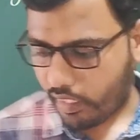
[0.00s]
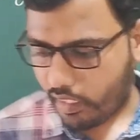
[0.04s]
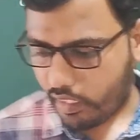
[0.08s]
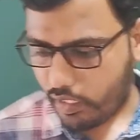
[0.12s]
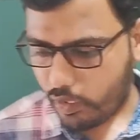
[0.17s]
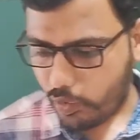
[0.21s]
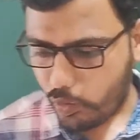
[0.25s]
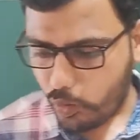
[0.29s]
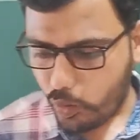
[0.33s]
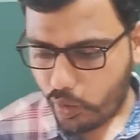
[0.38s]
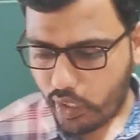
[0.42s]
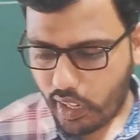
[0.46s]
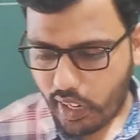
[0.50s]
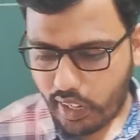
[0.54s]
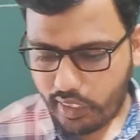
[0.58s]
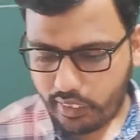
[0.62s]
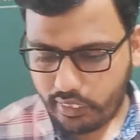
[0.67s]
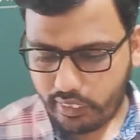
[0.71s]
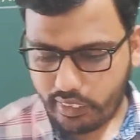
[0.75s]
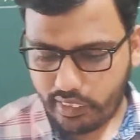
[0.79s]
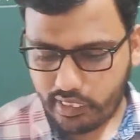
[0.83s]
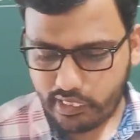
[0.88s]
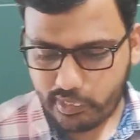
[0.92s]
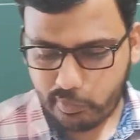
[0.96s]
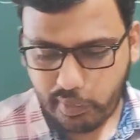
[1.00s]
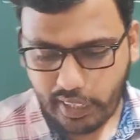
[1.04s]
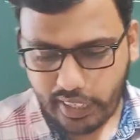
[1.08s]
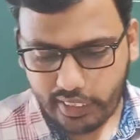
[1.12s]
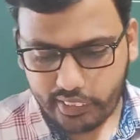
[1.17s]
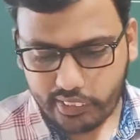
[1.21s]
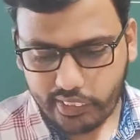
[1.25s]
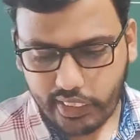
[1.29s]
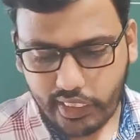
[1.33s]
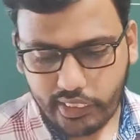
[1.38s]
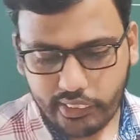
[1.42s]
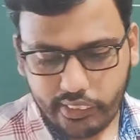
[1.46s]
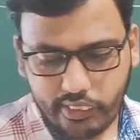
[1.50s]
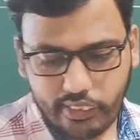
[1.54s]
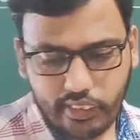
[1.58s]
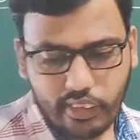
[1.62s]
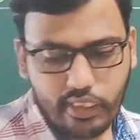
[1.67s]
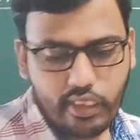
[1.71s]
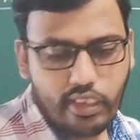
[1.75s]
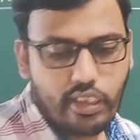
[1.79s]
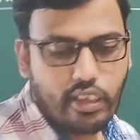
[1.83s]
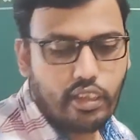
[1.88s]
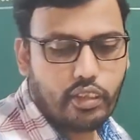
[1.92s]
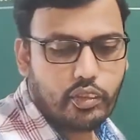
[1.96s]
look on these branches.
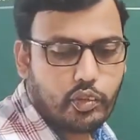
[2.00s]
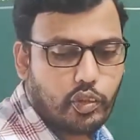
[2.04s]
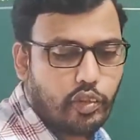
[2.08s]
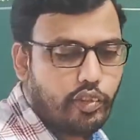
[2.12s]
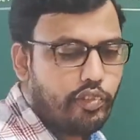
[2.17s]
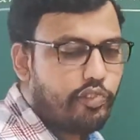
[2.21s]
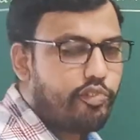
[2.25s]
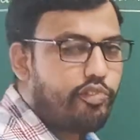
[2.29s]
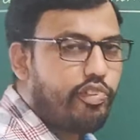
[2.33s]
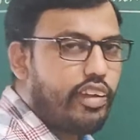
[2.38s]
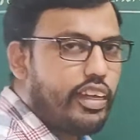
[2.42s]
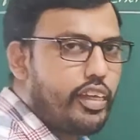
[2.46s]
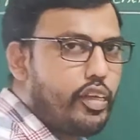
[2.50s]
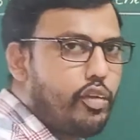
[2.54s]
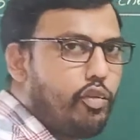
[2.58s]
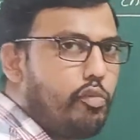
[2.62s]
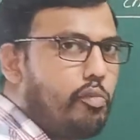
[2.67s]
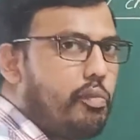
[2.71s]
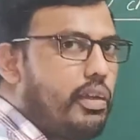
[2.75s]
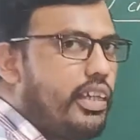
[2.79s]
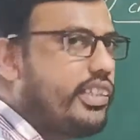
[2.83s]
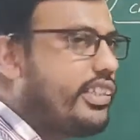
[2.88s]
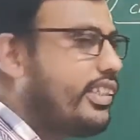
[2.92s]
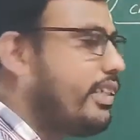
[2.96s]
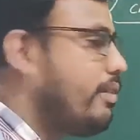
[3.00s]
So 5 major